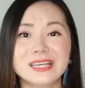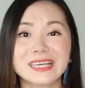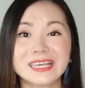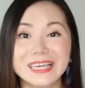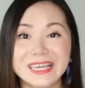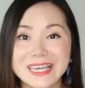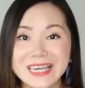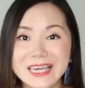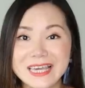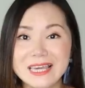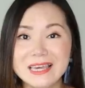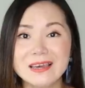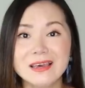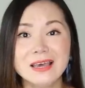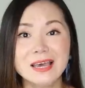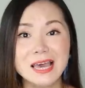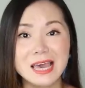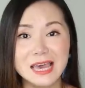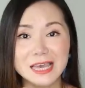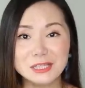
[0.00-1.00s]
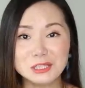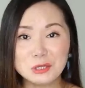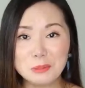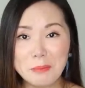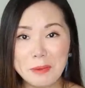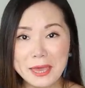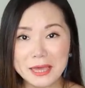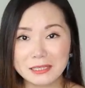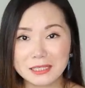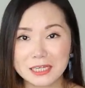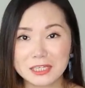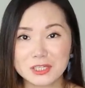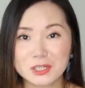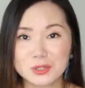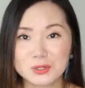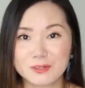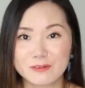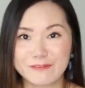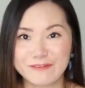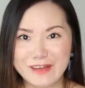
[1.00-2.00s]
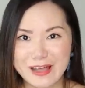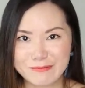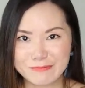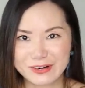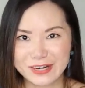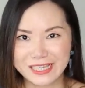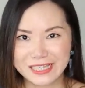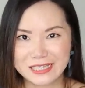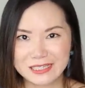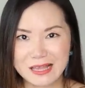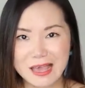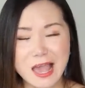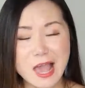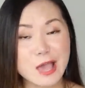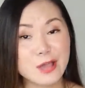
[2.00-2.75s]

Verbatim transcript: The key is to pay attention to the fabrics.